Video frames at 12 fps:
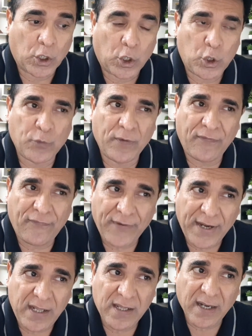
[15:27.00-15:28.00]
You will
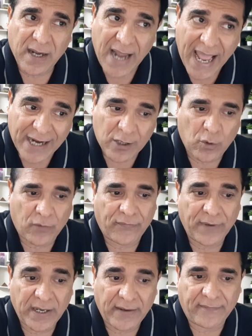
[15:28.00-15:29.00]
feel the lack of
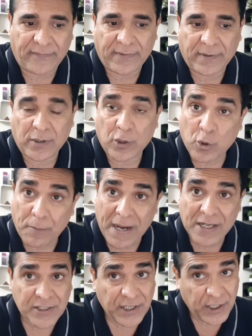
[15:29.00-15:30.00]
love,
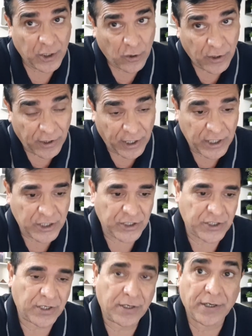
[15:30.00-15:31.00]
romance in your
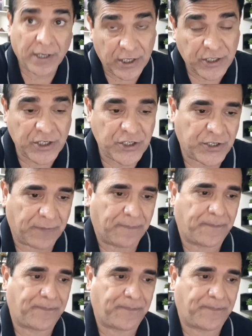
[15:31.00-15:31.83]
relationship.